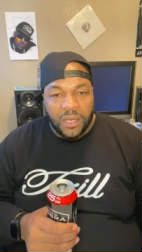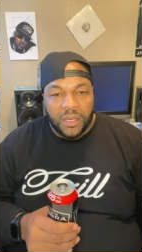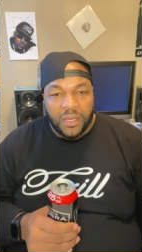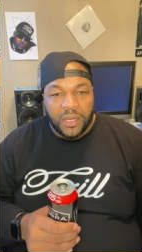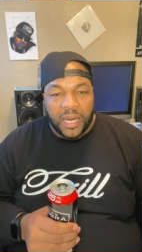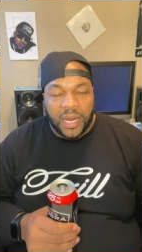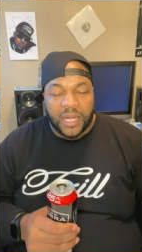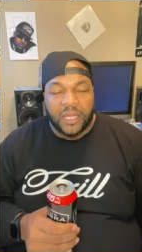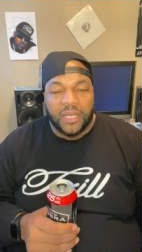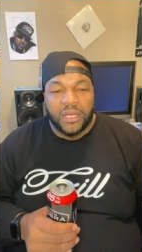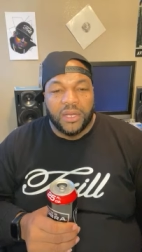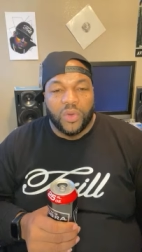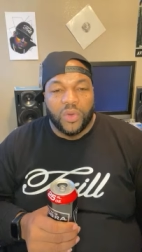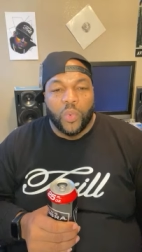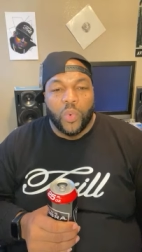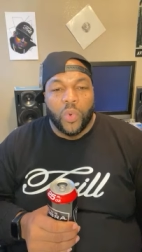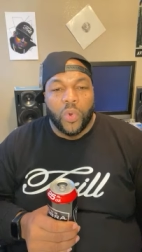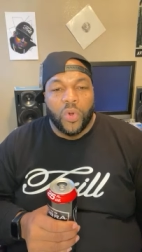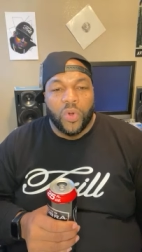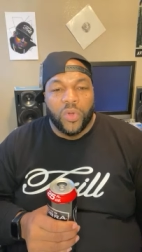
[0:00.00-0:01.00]
That could have
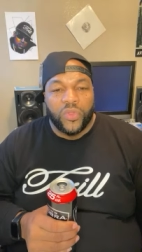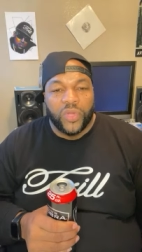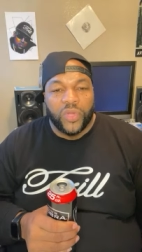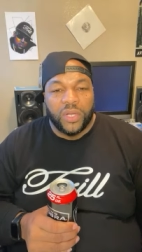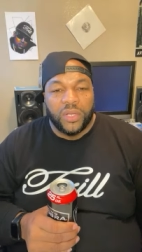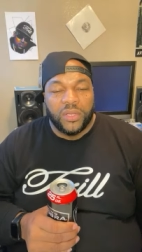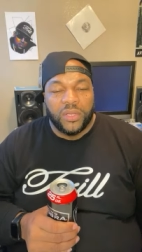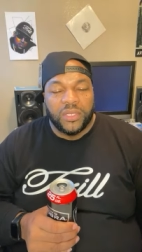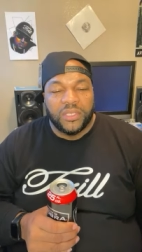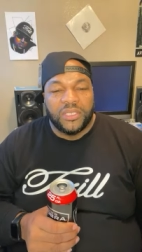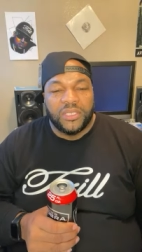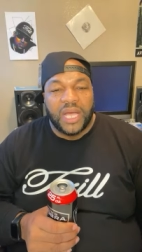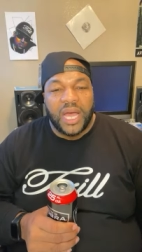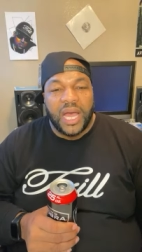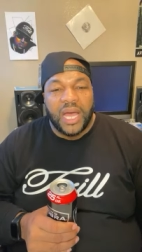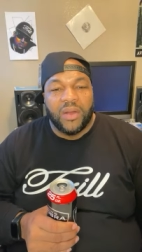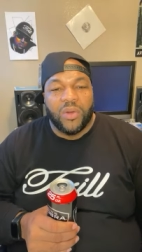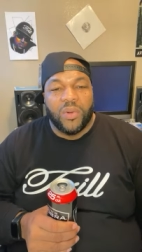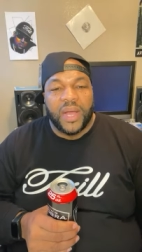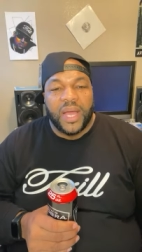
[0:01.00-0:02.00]
wore the, the
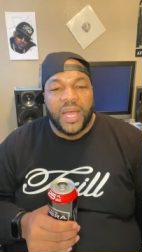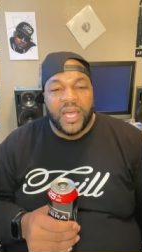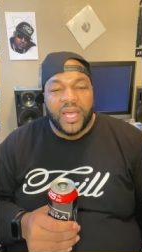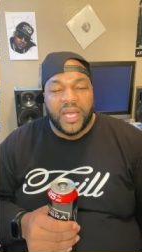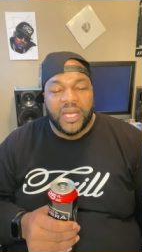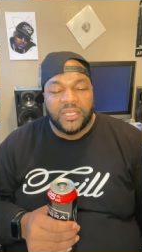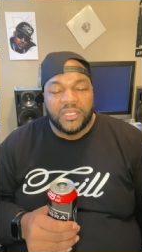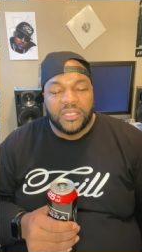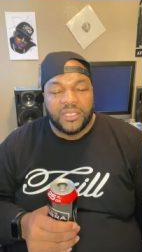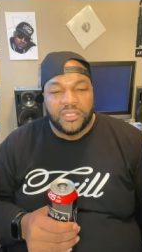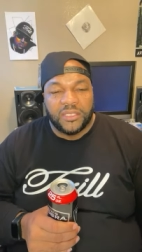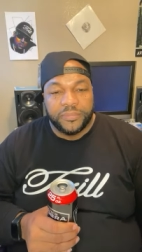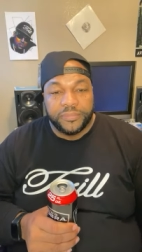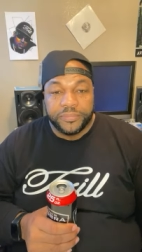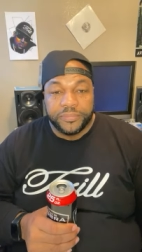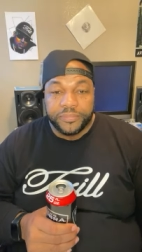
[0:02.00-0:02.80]
title as